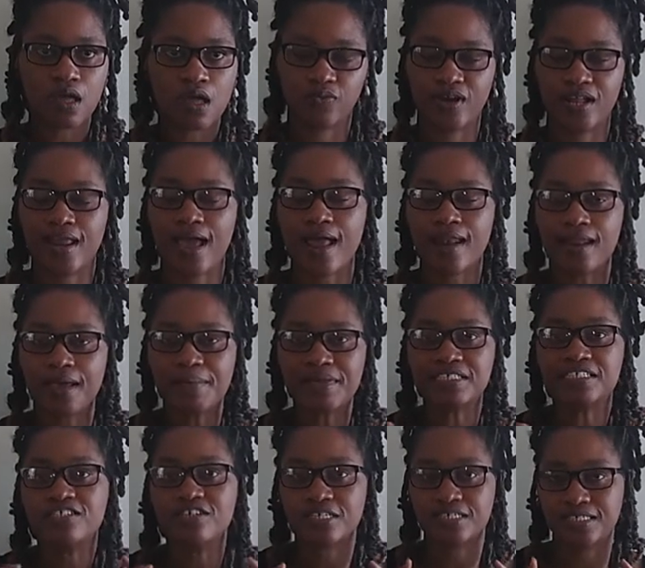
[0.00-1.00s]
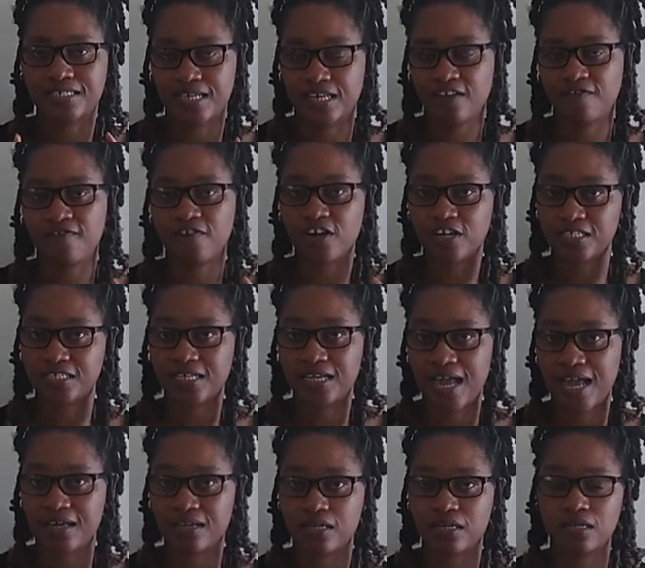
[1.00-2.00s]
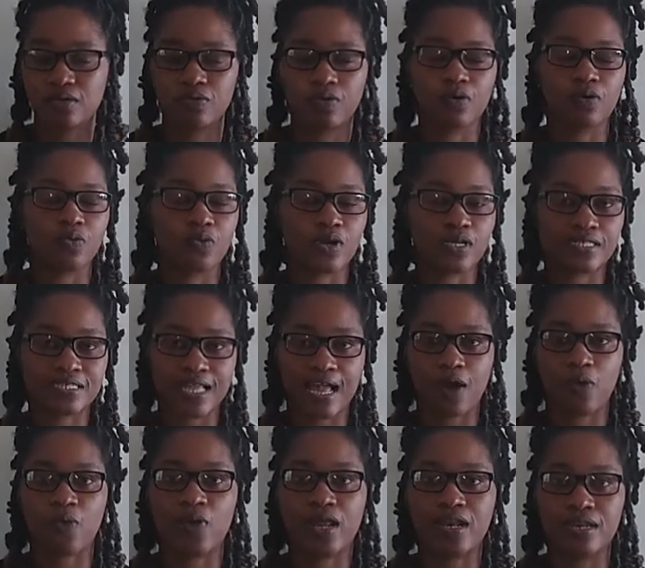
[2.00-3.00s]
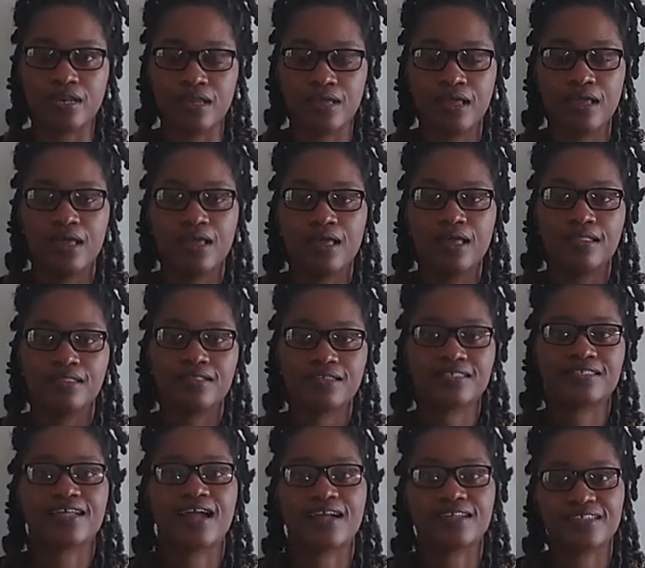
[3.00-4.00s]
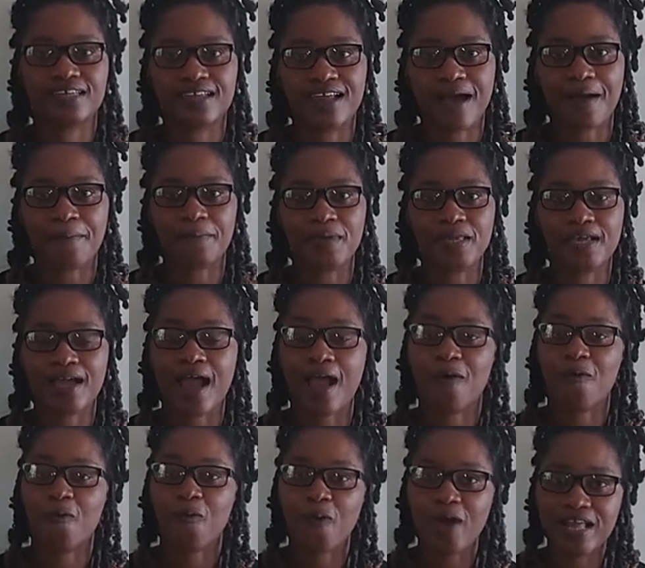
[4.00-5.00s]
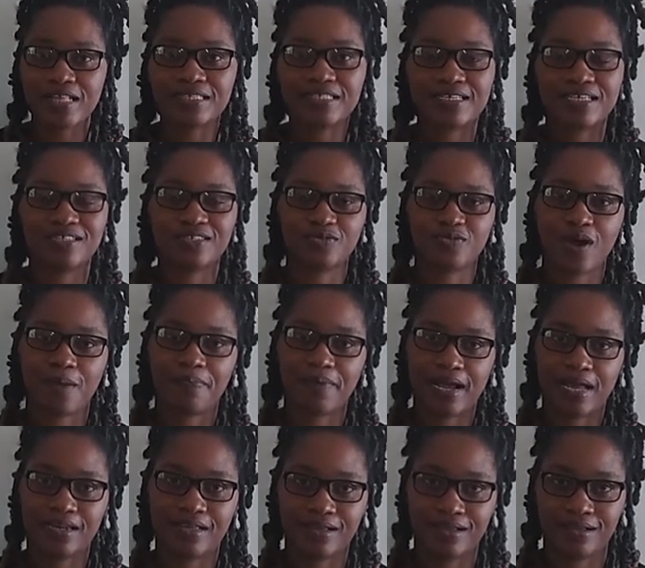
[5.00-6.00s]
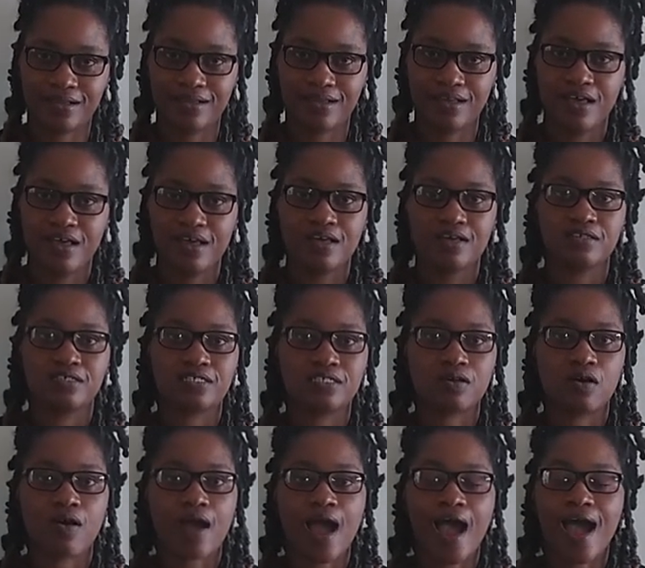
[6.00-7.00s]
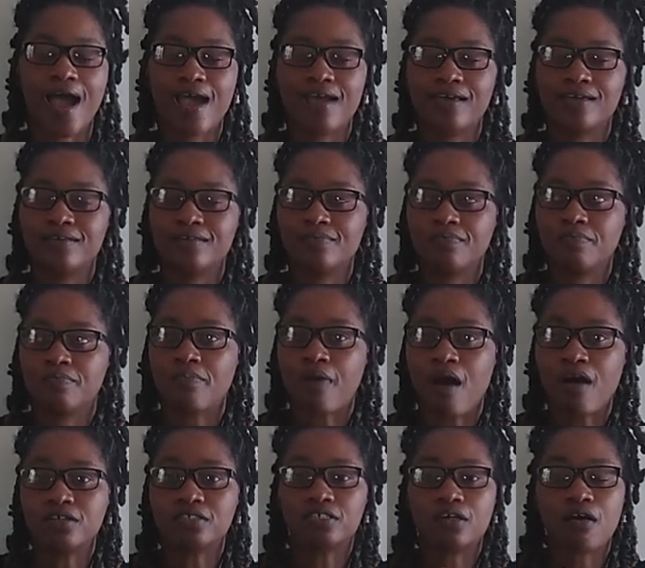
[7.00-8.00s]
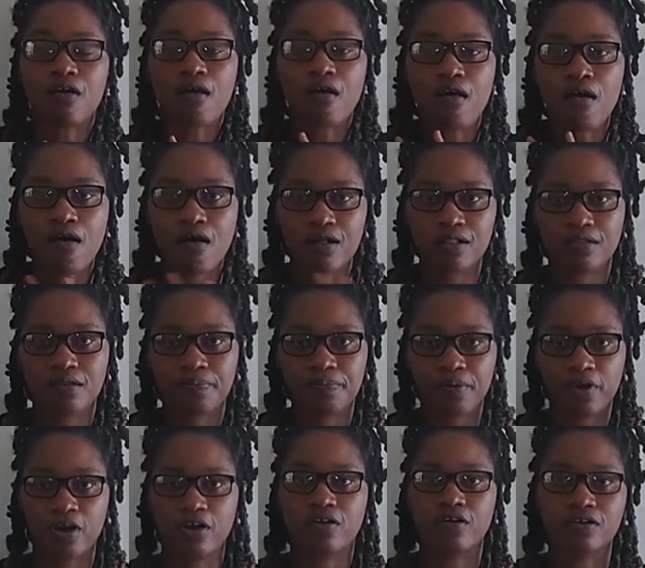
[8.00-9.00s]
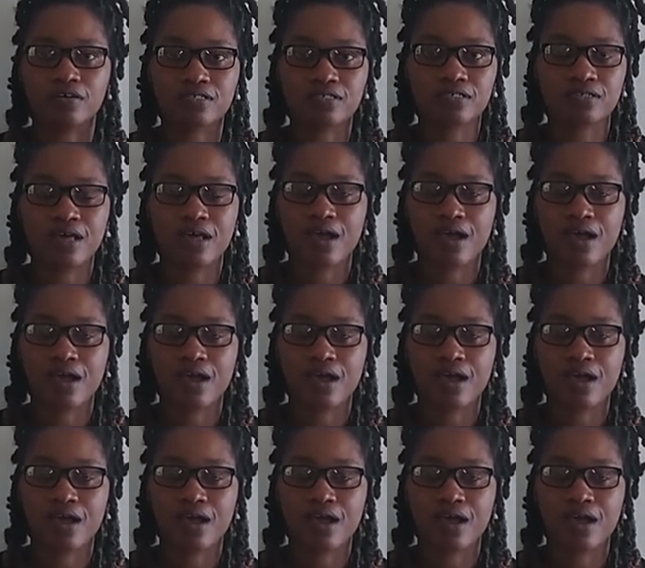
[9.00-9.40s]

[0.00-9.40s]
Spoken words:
Well, let me just say, the first thing I did was that when this started happening, I went into a panic. So I bought all the products